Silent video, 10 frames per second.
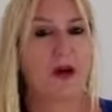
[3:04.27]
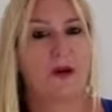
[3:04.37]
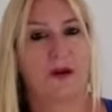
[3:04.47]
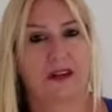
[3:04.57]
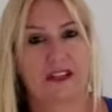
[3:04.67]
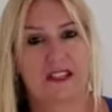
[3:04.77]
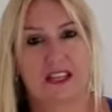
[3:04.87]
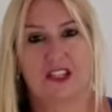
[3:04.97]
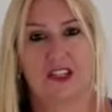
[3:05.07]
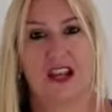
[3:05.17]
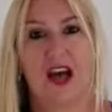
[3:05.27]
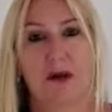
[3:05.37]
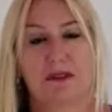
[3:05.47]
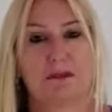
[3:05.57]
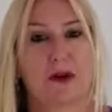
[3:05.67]
organization that
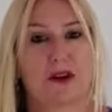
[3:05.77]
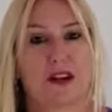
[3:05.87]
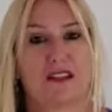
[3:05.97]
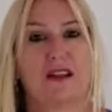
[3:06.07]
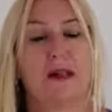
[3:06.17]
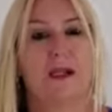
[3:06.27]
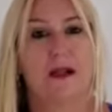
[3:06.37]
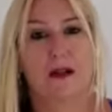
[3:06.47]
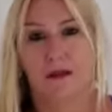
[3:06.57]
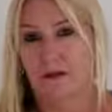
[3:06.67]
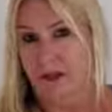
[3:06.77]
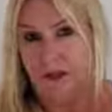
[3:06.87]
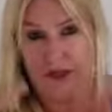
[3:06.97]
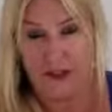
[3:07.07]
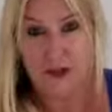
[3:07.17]
helps market
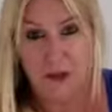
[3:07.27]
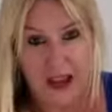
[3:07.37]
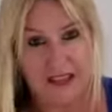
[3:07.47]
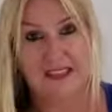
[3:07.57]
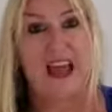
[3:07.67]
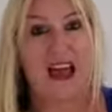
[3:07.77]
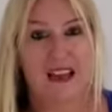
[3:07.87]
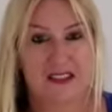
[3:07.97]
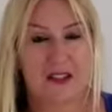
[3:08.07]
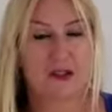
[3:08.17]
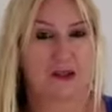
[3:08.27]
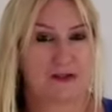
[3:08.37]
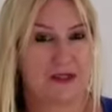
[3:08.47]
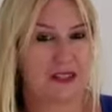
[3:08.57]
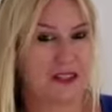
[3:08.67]
the US as a
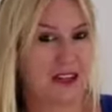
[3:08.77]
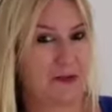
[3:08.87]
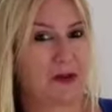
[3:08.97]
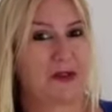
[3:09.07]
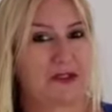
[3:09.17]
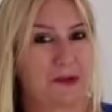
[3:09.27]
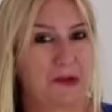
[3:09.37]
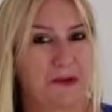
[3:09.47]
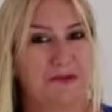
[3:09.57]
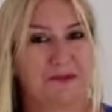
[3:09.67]
tourism destination across the world.